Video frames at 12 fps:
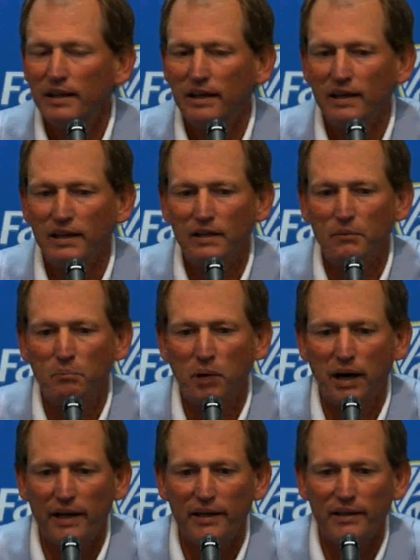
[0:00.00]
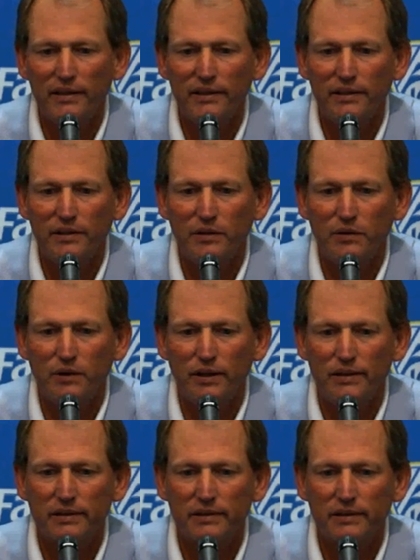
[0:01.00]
But, you know, at